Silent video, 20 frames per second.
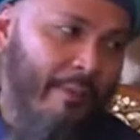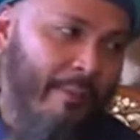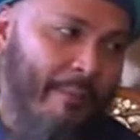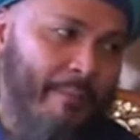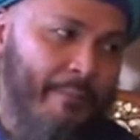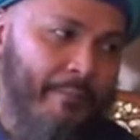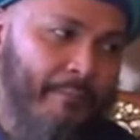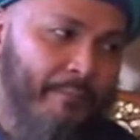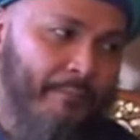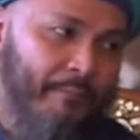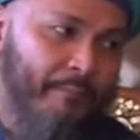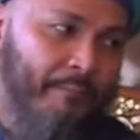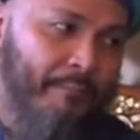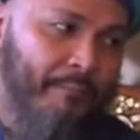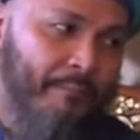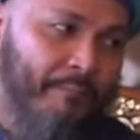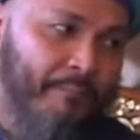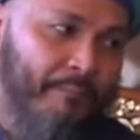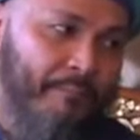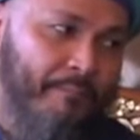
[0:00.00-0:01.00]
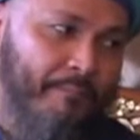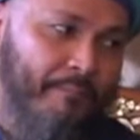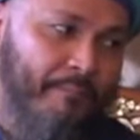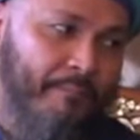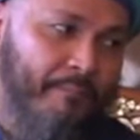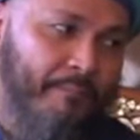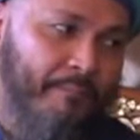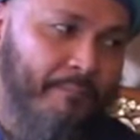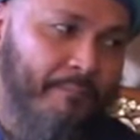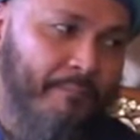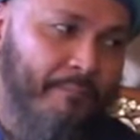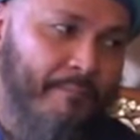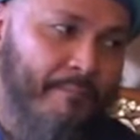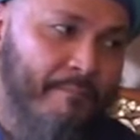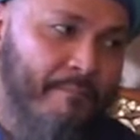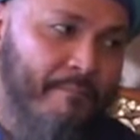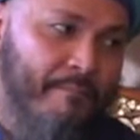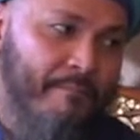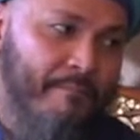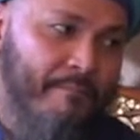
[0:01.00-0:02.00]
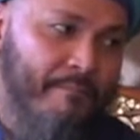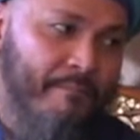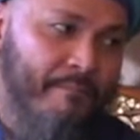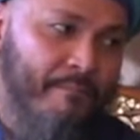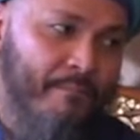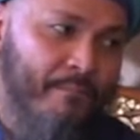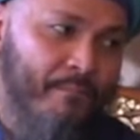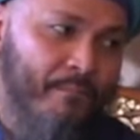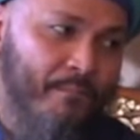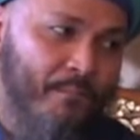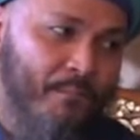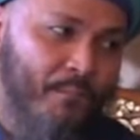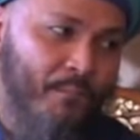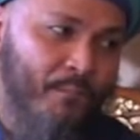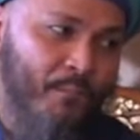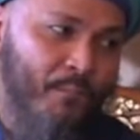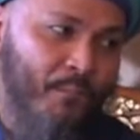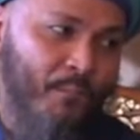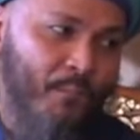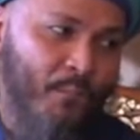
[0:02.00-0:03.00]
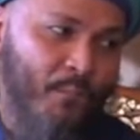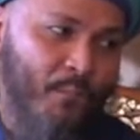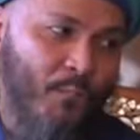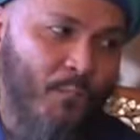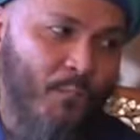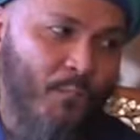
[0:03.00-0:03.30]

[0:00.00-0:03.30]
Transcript: No one is speaking in this clip.